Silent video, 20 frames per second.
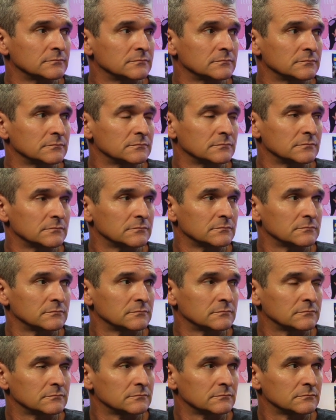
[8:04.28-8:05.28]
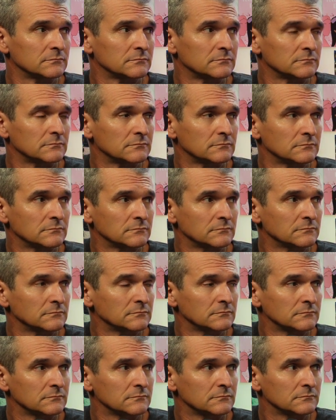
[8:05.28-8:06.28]

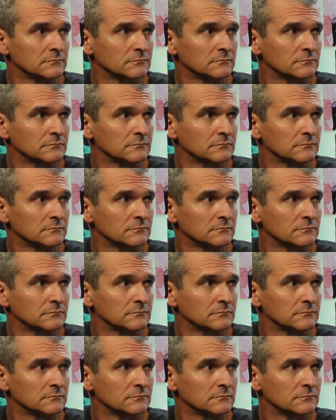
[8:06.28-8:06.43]
(silent)